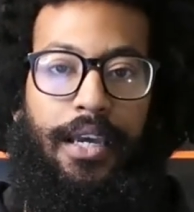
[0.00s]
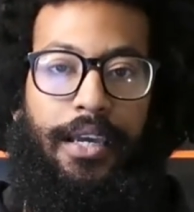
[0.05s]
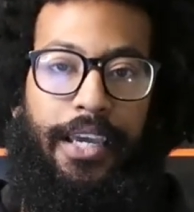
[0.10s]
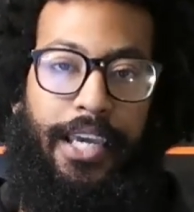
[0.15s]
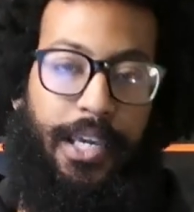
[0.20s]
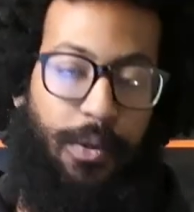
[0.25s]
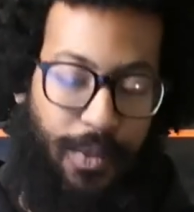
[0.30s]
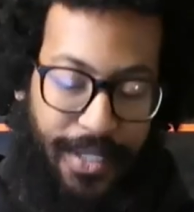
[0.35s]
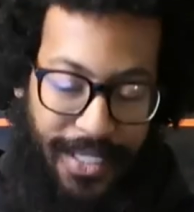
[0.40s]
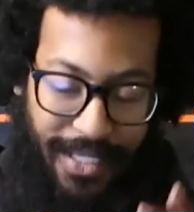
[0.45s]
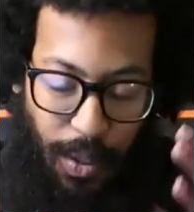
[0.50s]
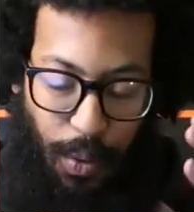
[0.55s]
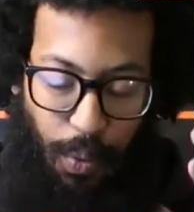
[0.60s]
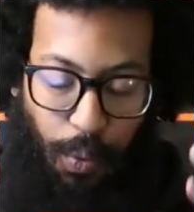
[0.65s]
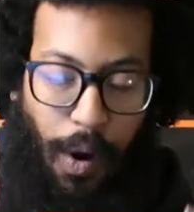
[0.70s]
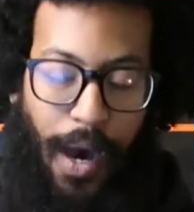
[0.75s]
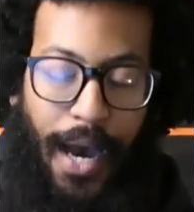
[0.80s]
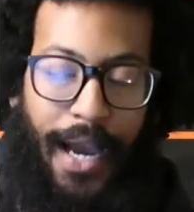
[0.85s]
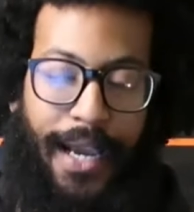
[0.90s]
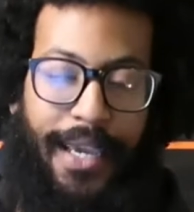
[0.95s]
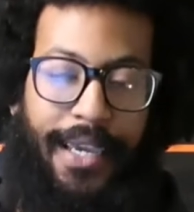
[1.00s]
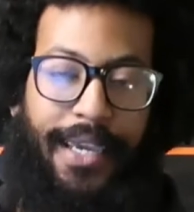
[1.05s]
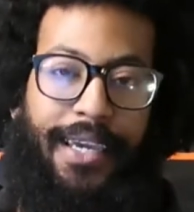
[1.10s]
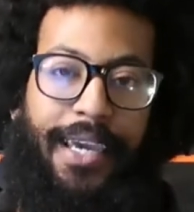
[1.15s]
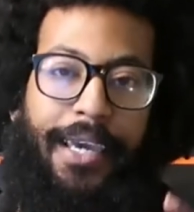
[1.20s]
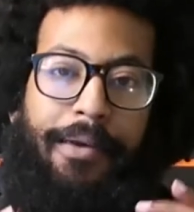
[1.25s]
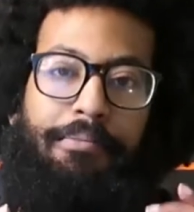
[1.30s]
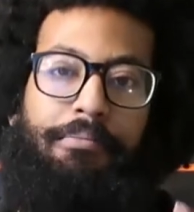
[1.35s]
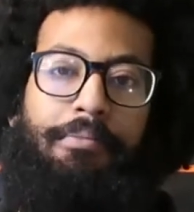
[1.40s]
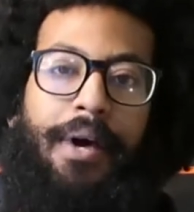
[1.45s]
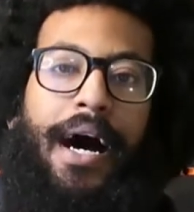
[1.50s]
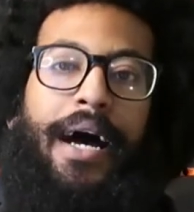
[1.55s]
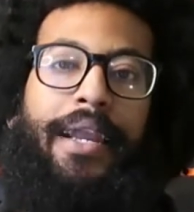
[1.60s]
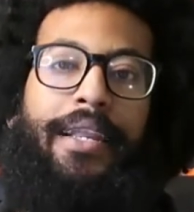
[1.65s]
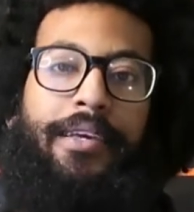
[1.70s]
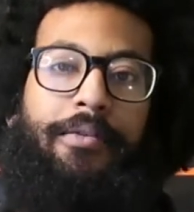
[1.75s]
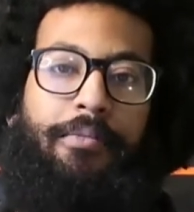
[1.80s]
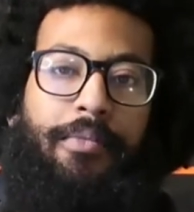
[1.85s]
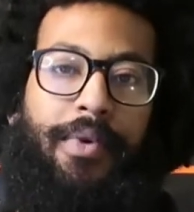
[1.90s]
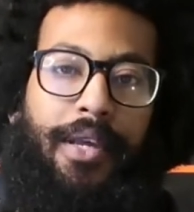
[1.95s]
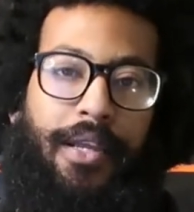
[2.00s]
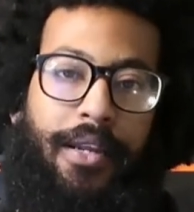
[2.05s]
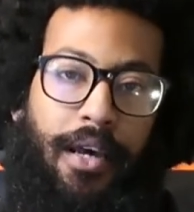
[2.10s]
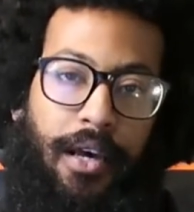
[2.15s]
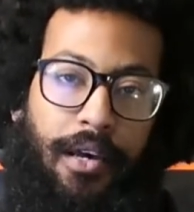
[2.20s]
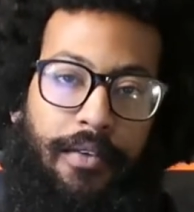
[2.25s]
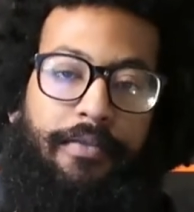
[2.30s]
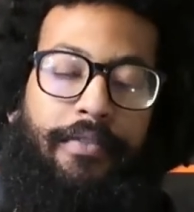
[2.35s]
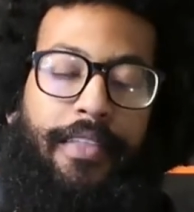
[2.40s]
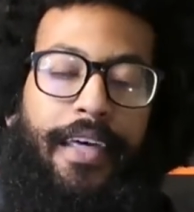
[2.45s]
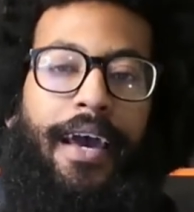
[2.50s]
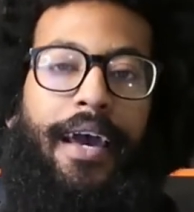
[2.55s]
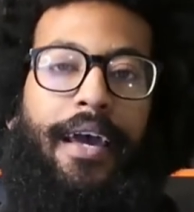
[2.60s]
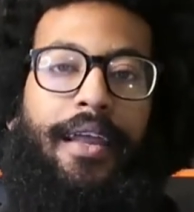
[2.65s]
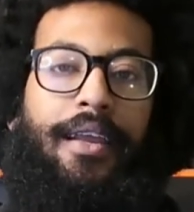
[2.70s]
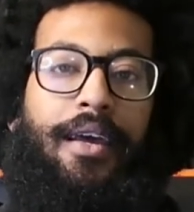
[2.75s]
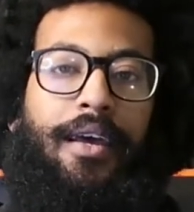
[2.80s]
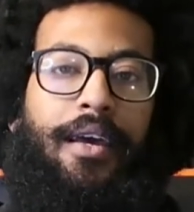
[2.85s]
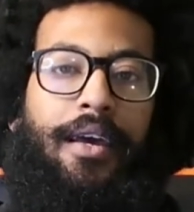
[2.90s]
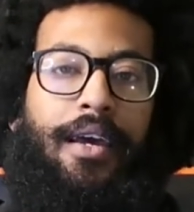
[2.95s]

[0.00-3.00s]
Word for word: He was the walking embodiment of that.